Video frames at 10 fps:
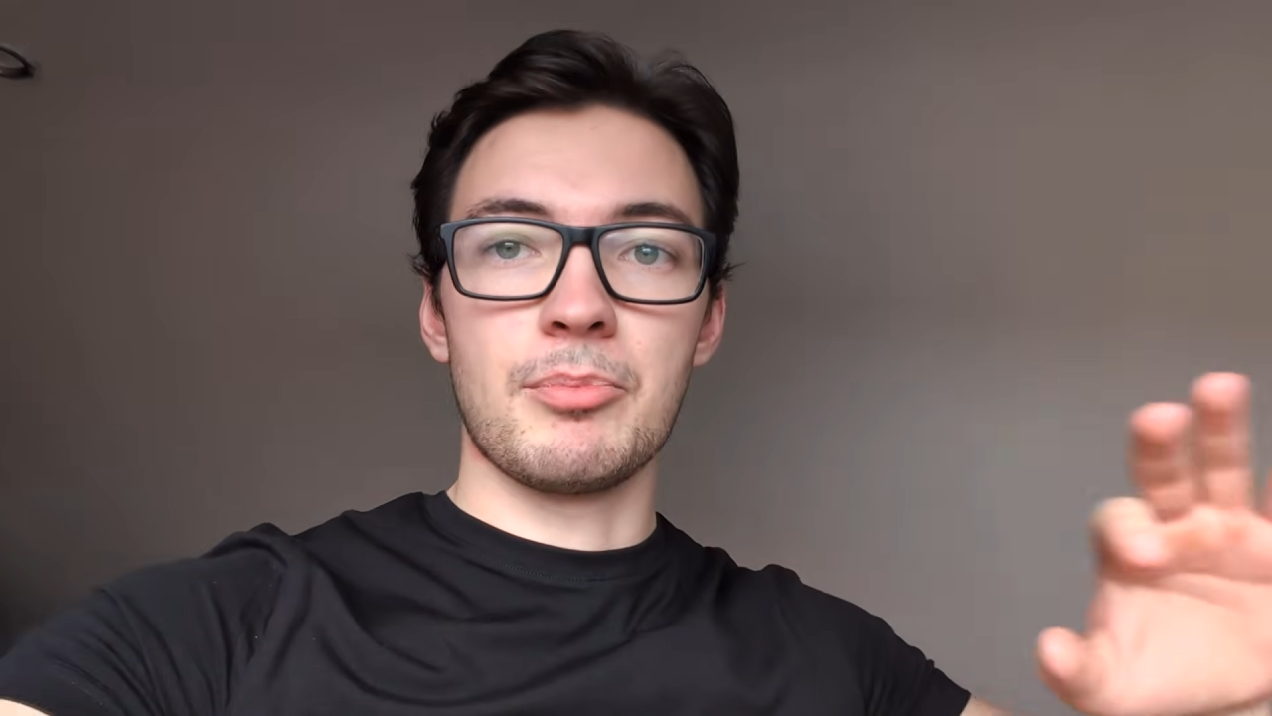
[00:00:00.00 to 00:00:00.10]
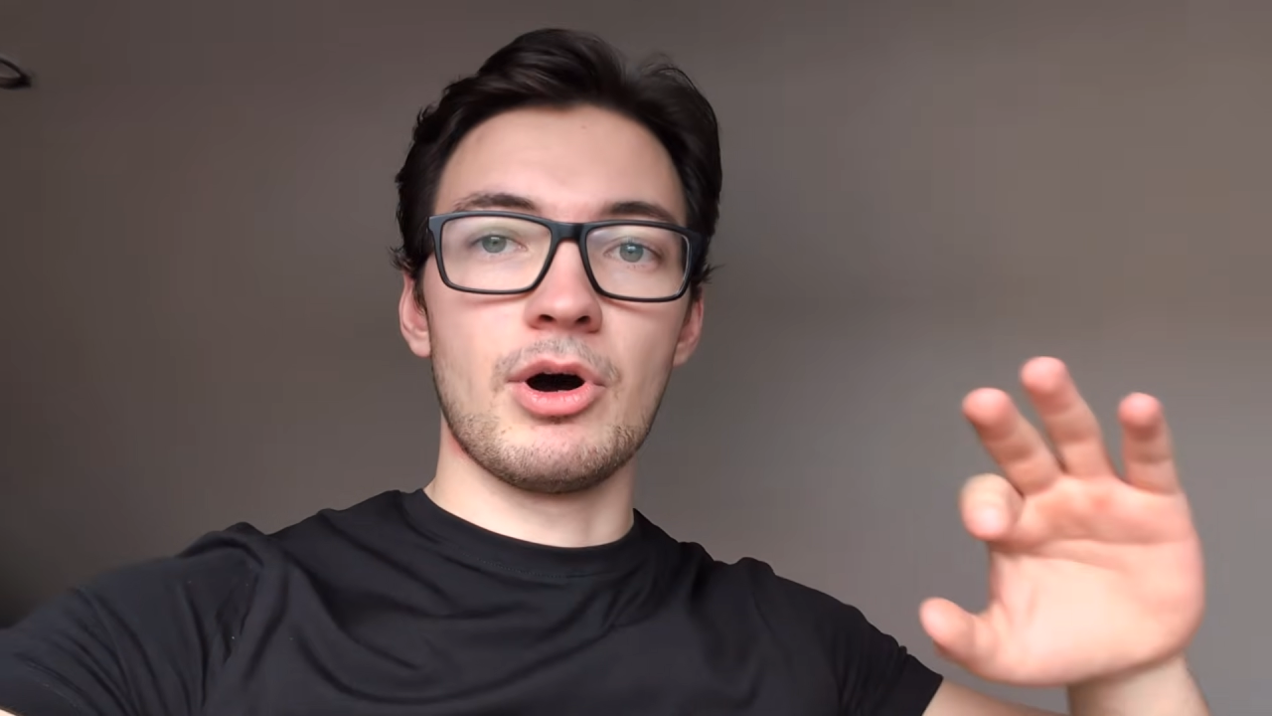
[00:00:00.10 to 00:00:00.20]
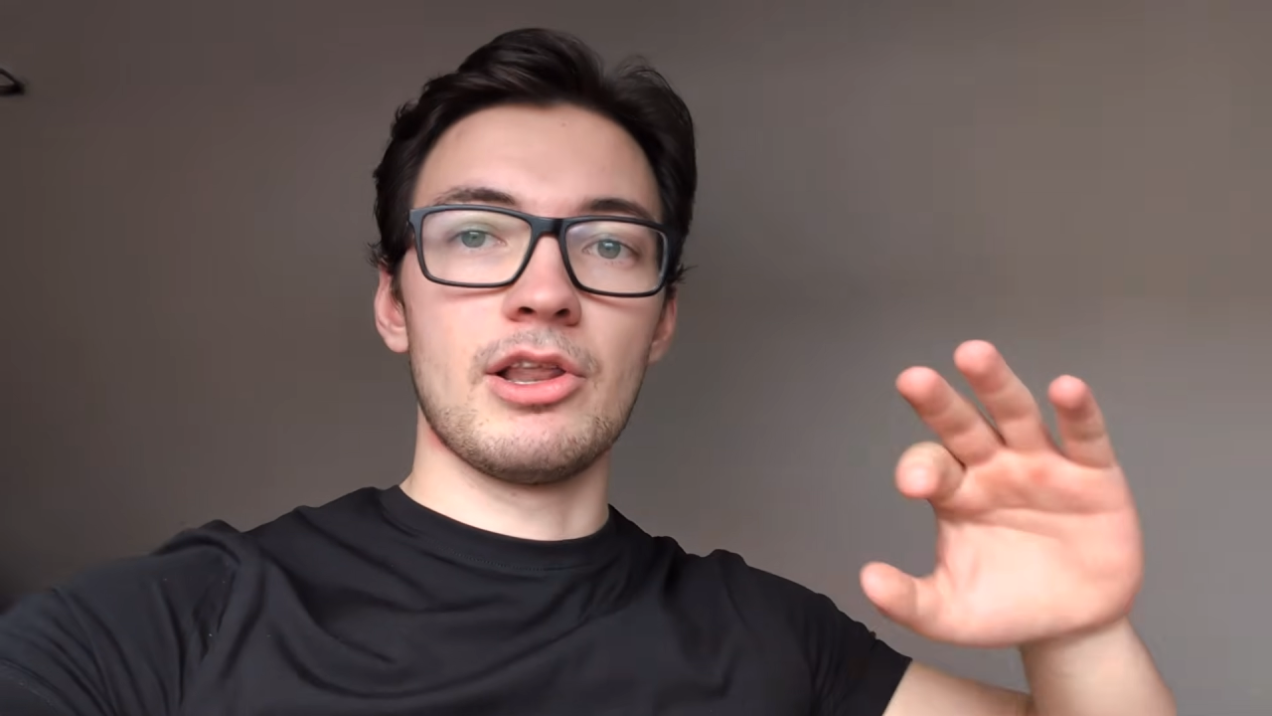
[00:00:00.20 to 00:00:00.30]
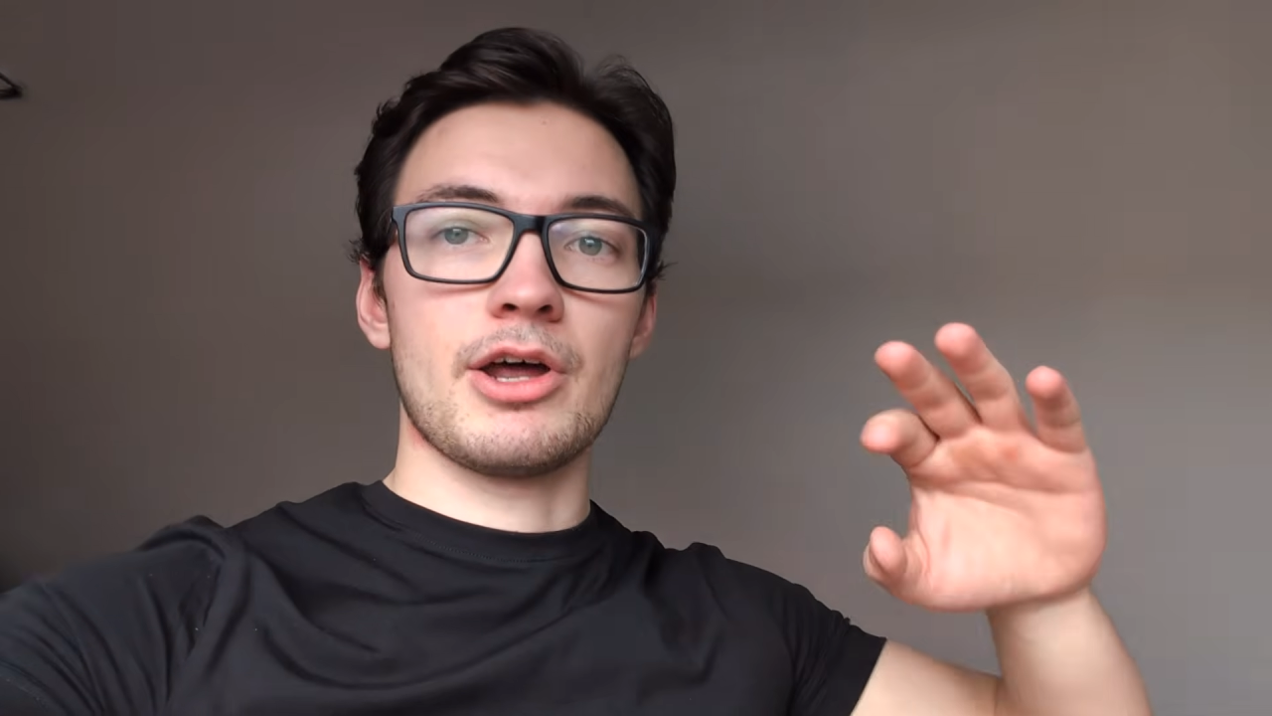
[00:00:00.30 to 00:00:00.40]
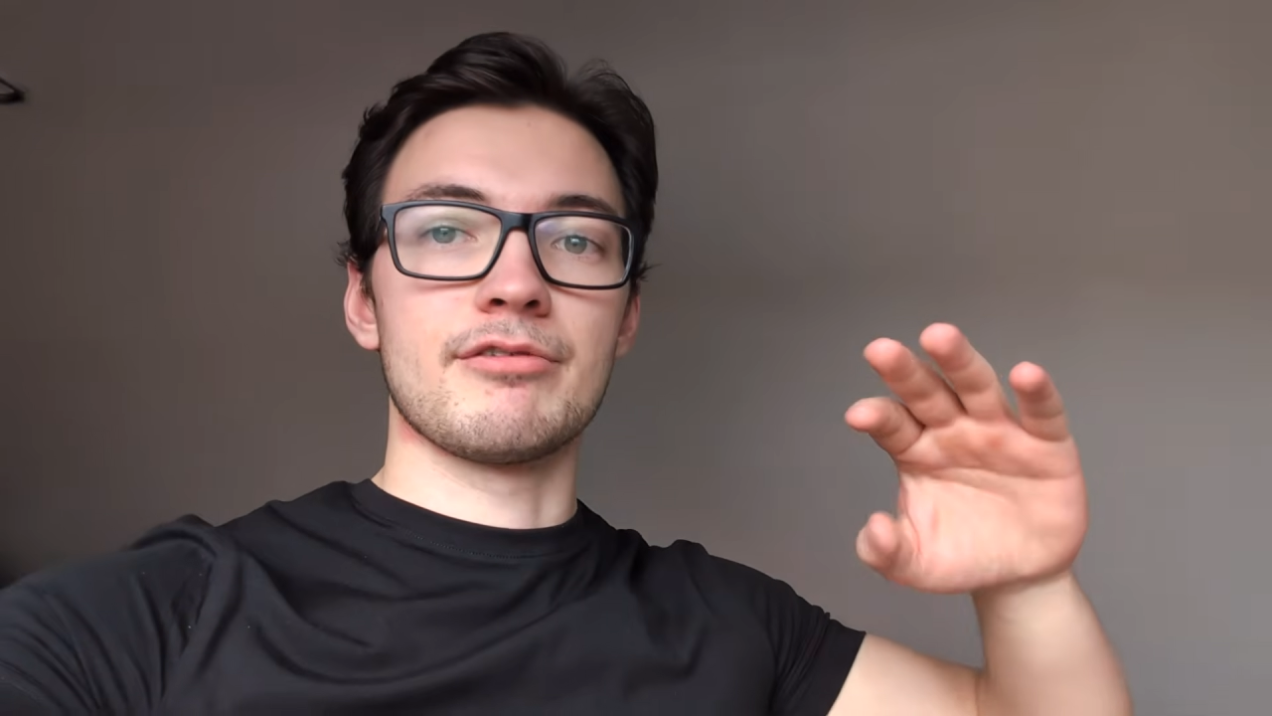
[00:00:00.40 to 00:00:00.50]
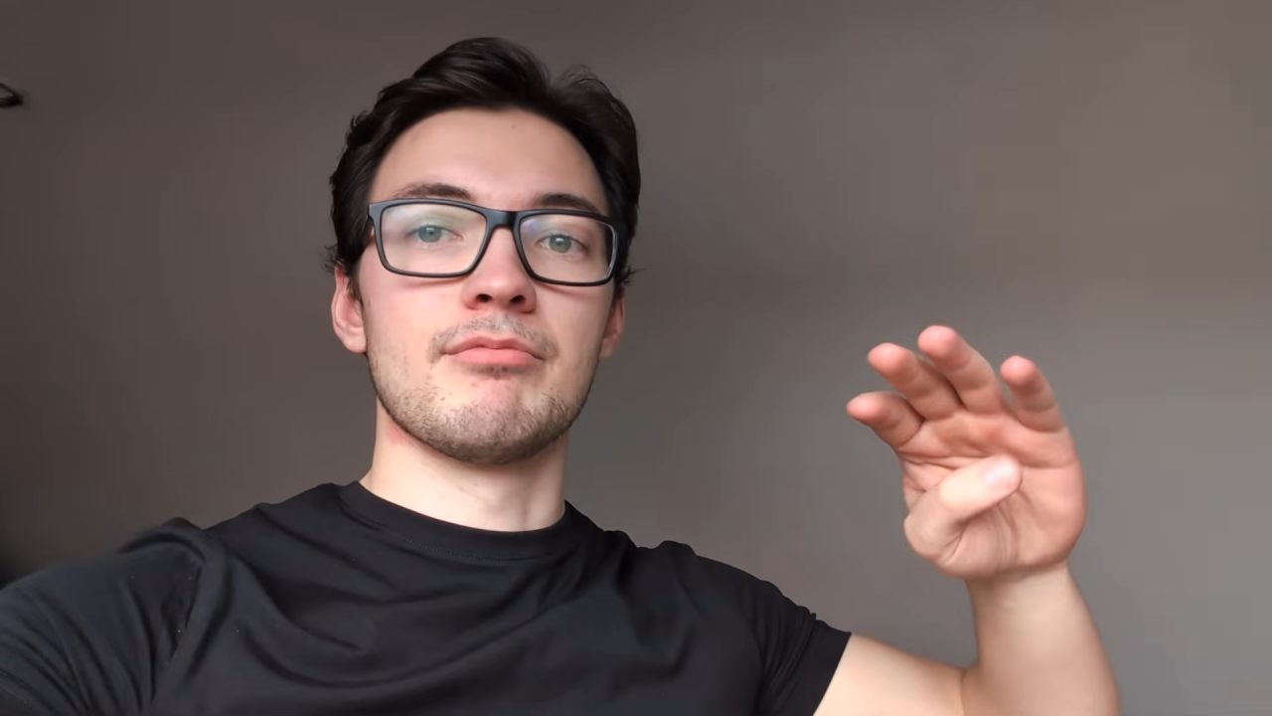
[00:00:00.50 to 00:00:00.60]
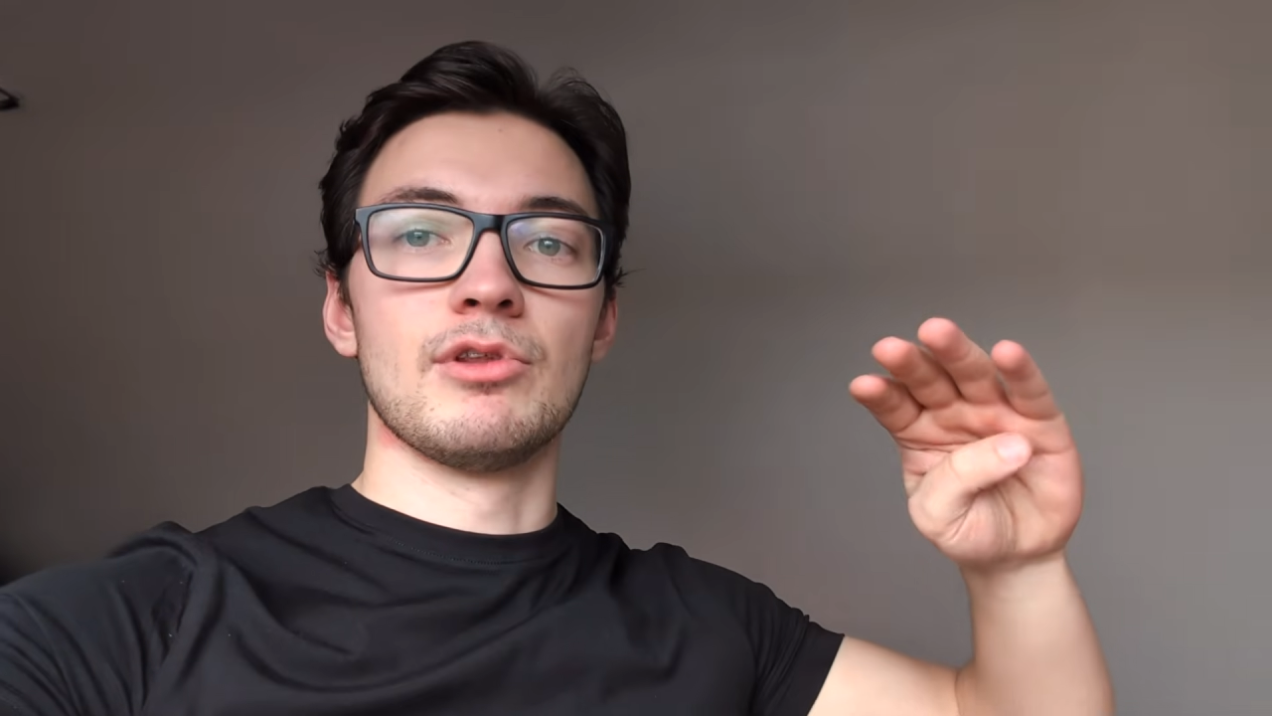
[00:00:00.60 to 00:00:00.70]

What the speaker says: but a lot of